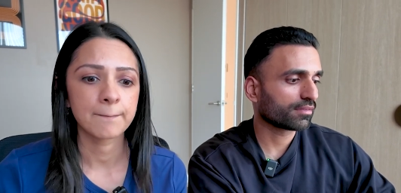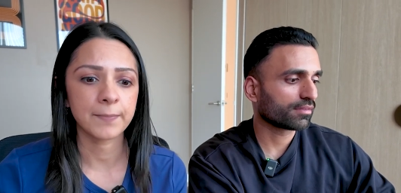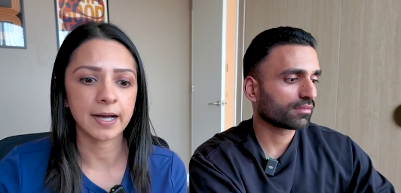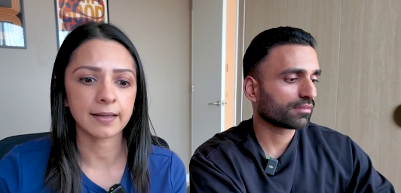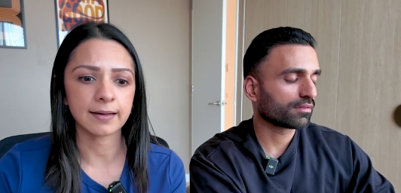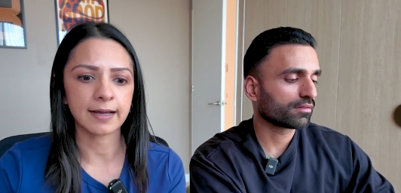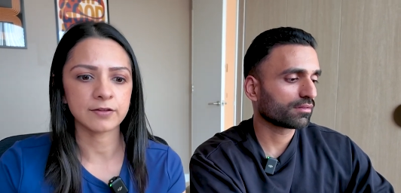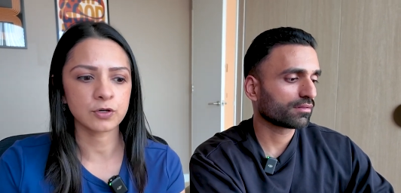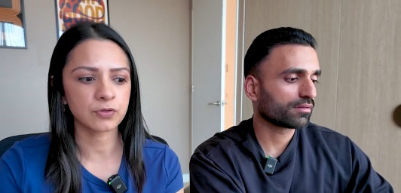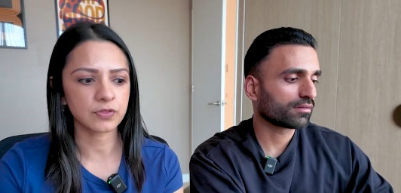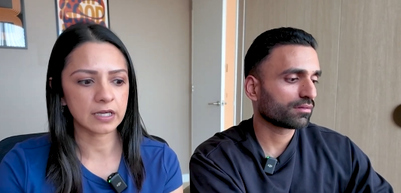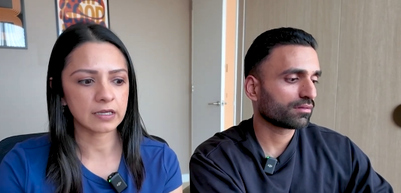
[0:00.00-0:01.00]
Speaker 1: But I
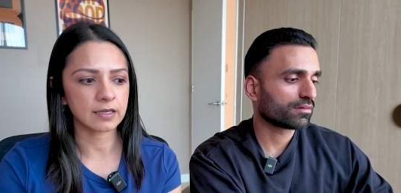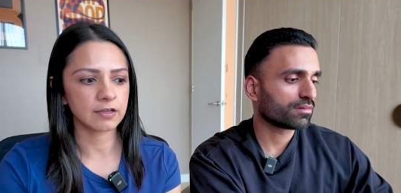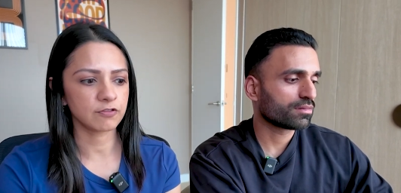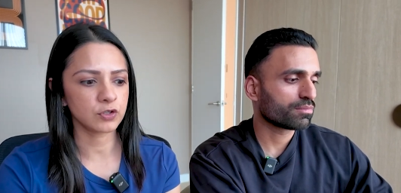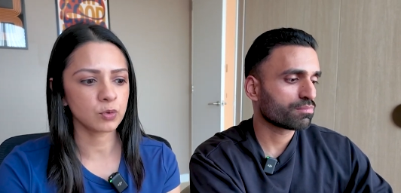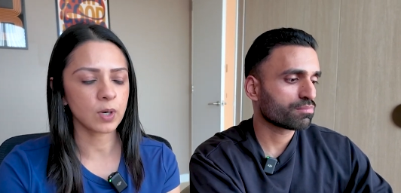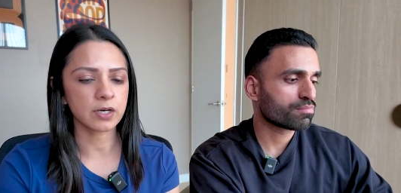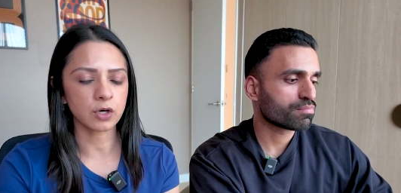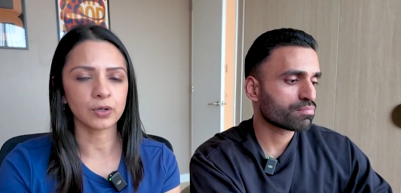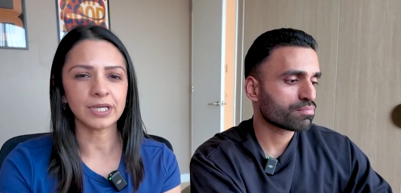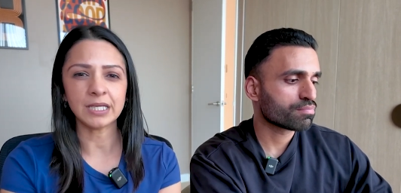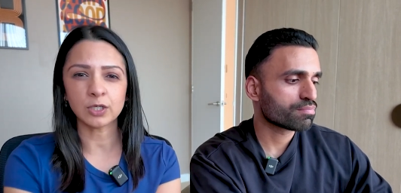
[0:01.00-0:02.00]
don't think if you are
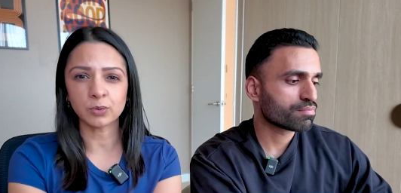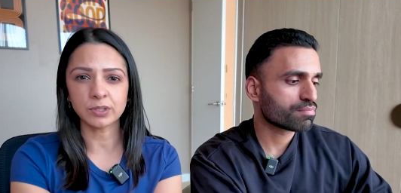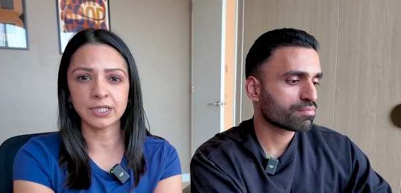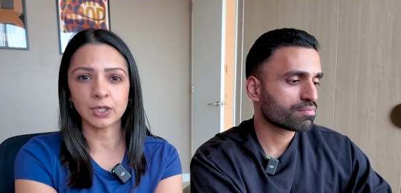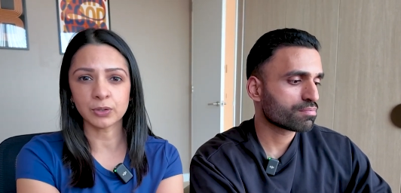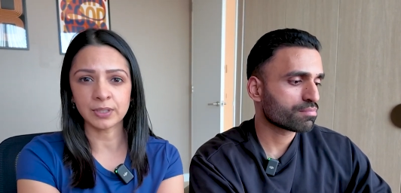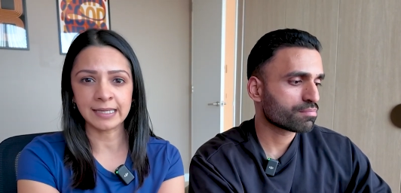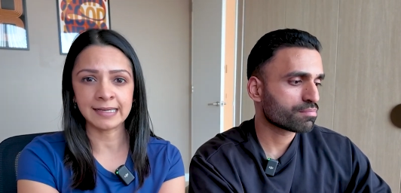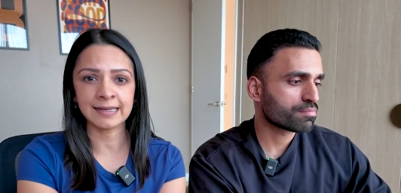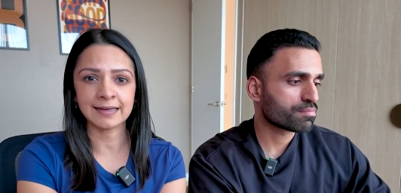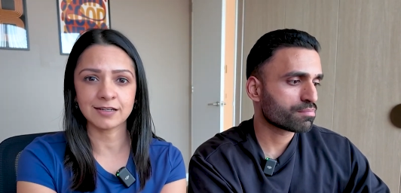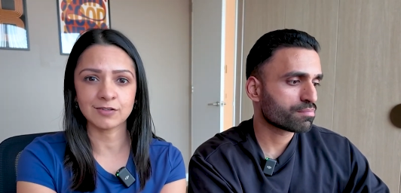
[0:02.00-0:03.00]
not equally owning
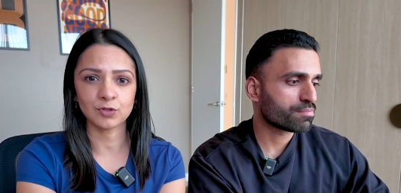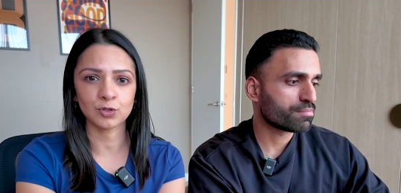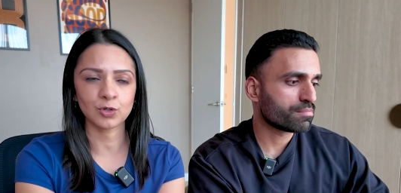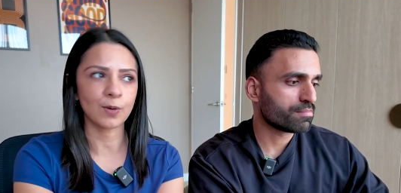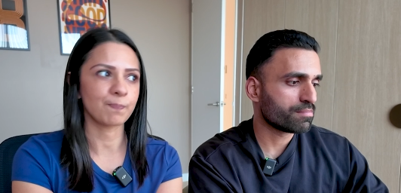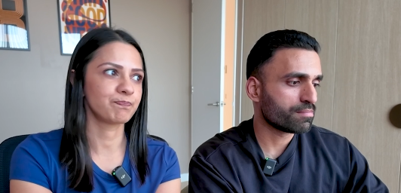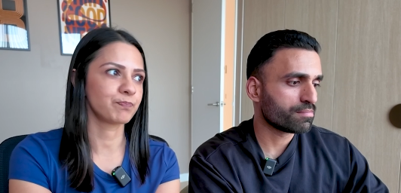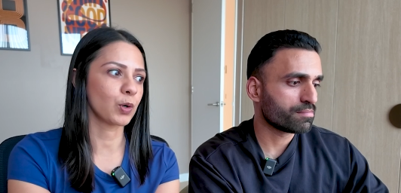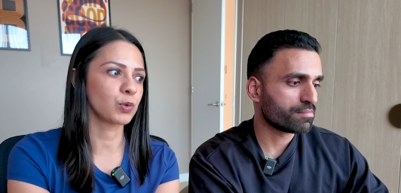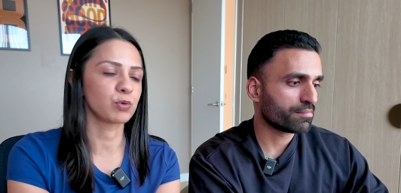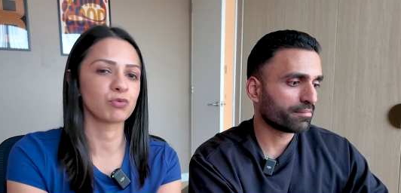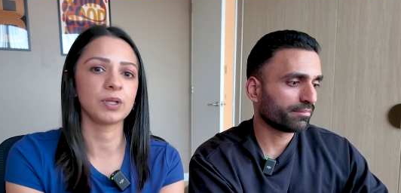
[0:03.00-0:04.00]
it and if you're not
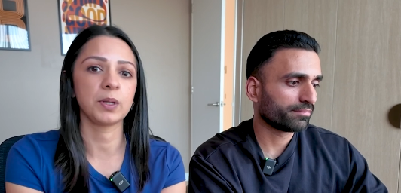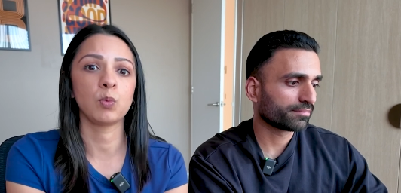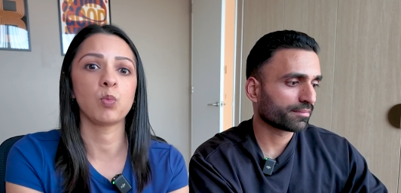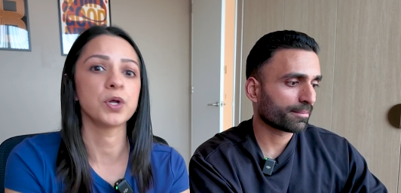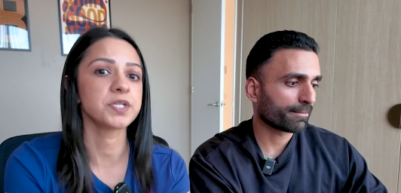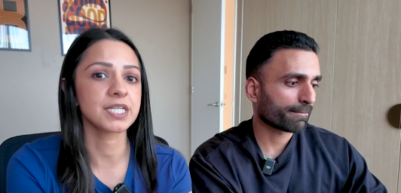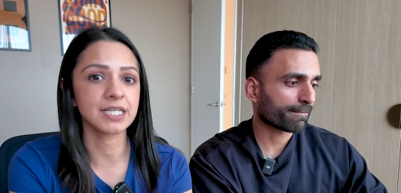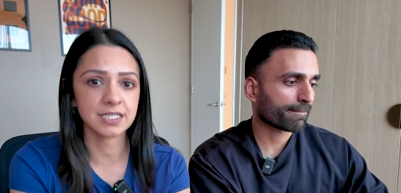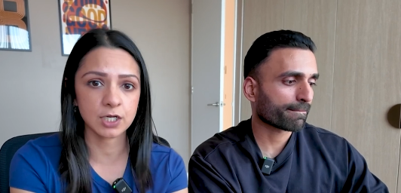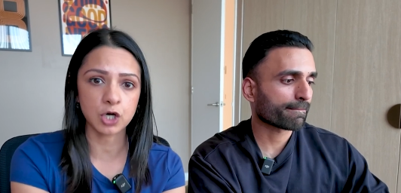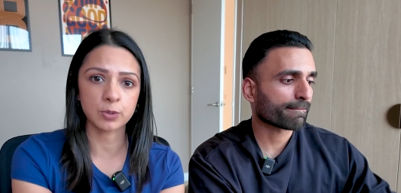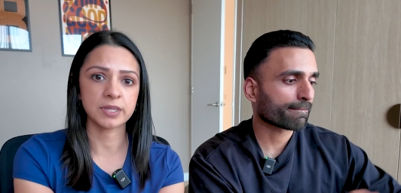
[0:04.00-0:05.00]
both really wanting
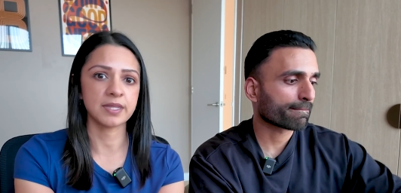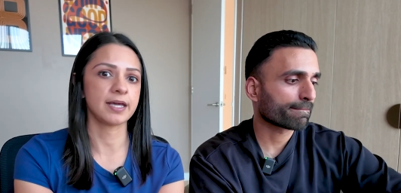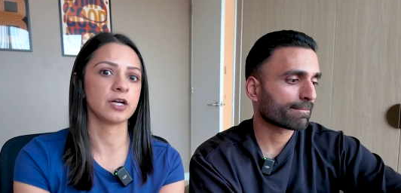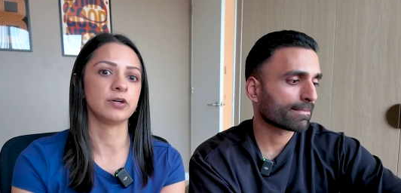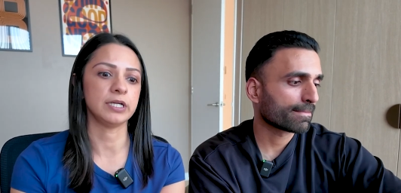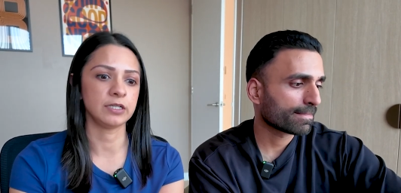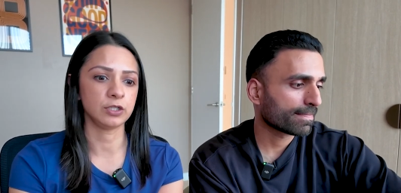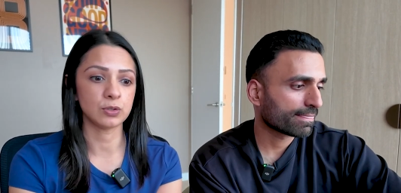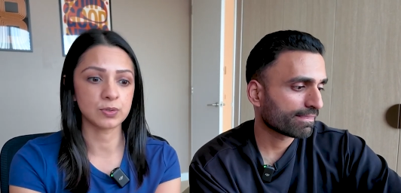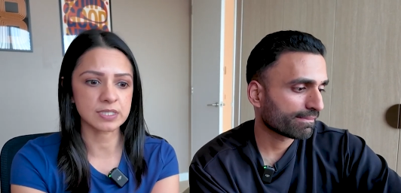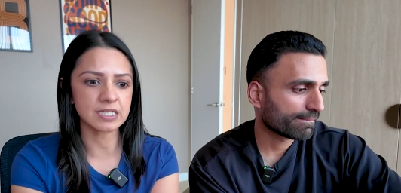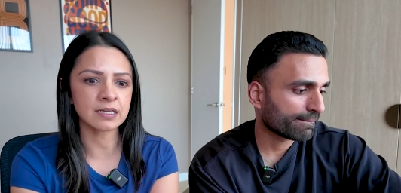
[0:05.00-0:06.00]
to go in there and
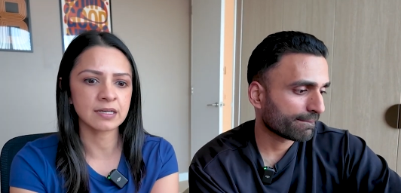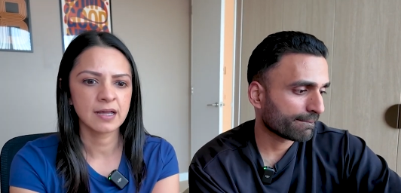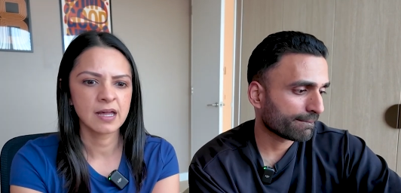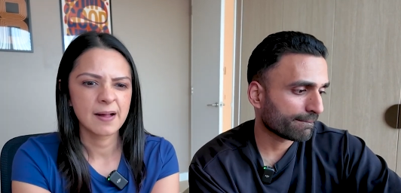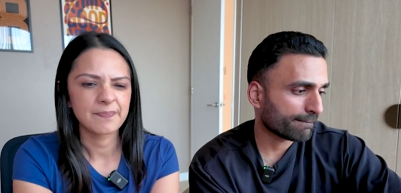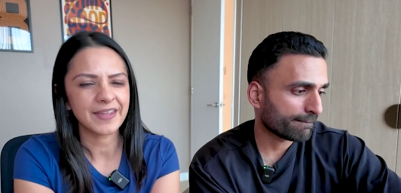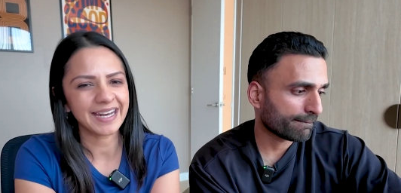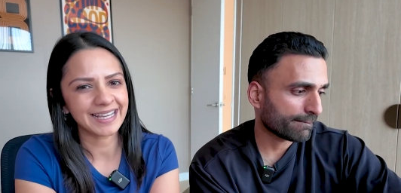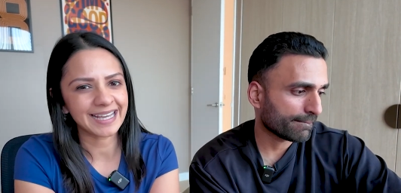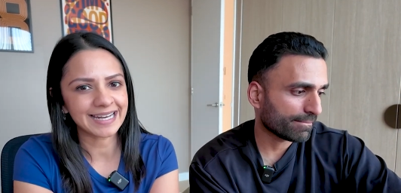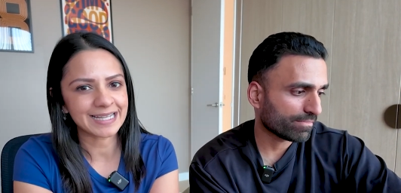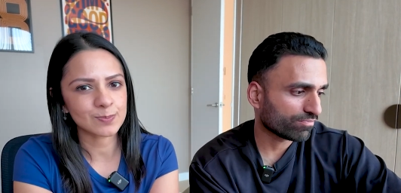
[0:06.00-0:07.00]
use it, then
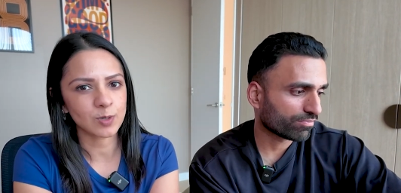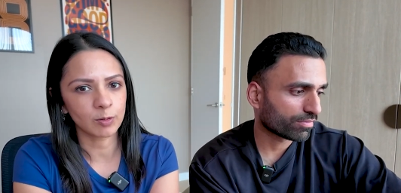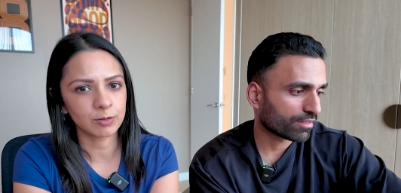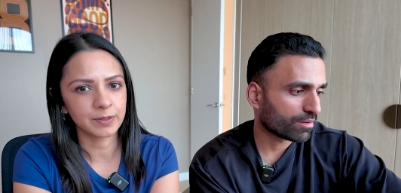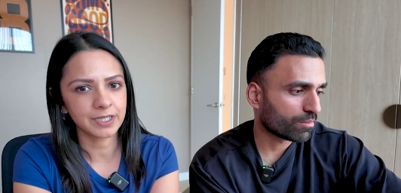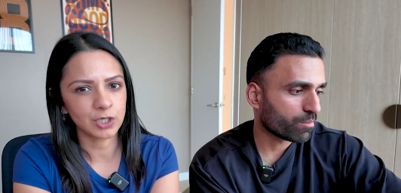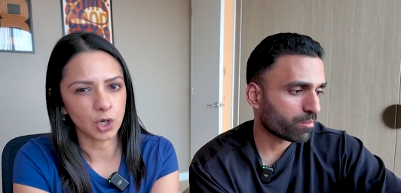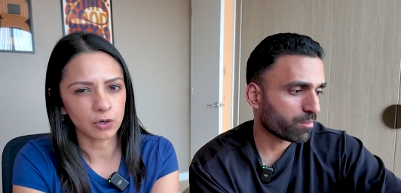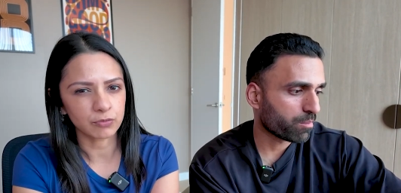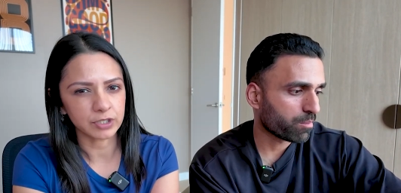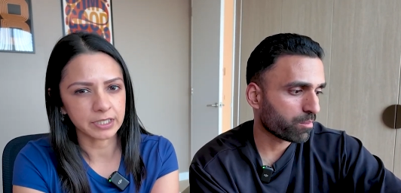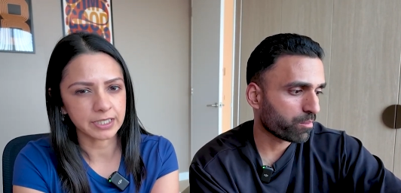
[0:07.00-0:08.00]
again, it's probably
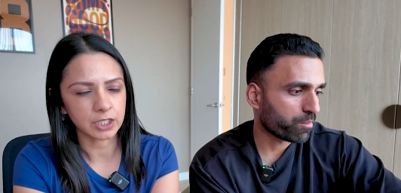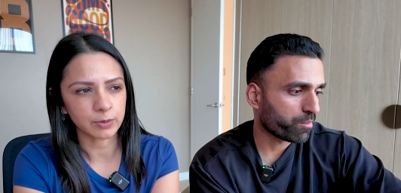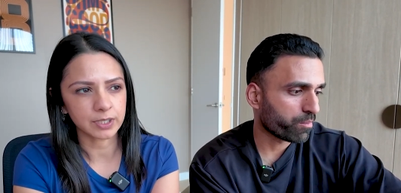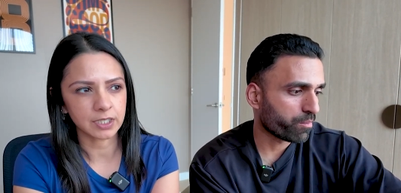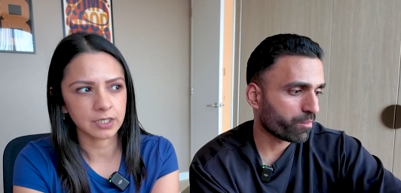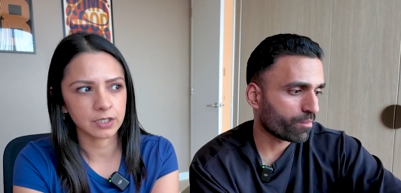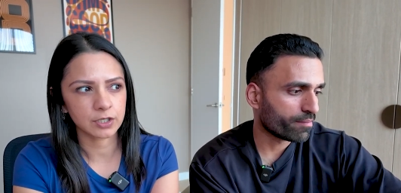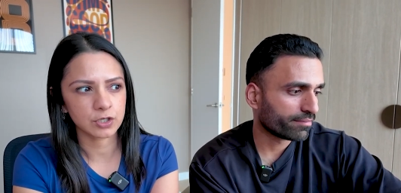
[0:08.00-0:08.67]
not really going